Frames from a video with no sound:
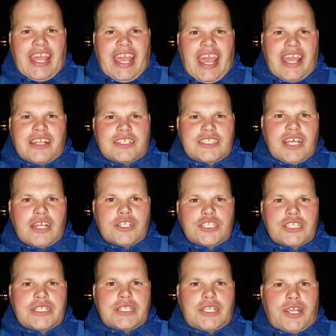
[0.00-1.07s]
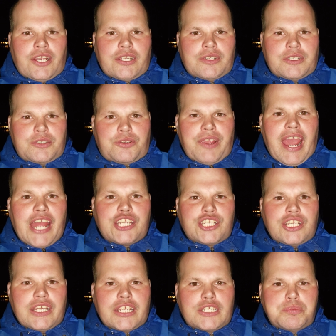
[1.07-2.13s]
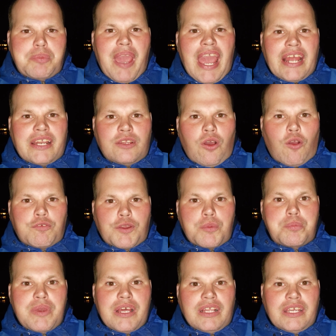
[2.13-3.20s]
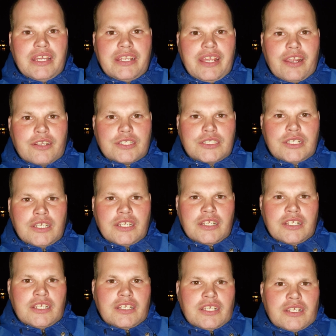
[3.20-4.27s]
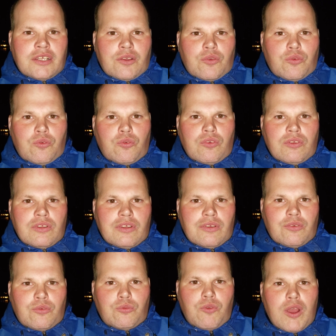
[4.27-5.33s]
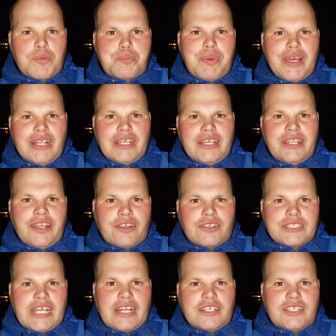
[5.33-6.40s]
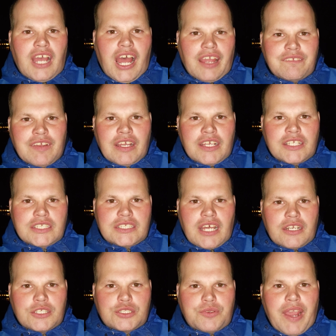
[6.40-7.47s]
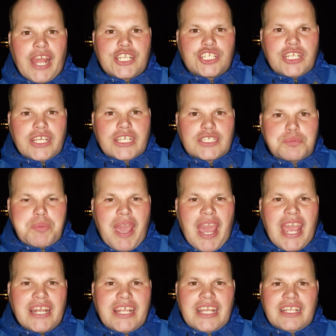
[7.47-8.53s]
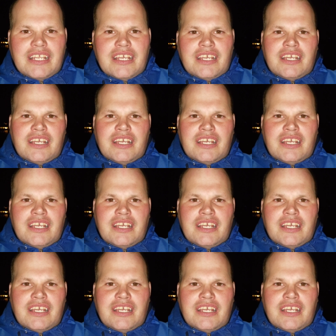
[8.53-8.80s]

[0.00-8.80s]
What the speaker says: And the sun is gradually expanding over a billion years. 1 billion years at a time, sun is gradually expanding.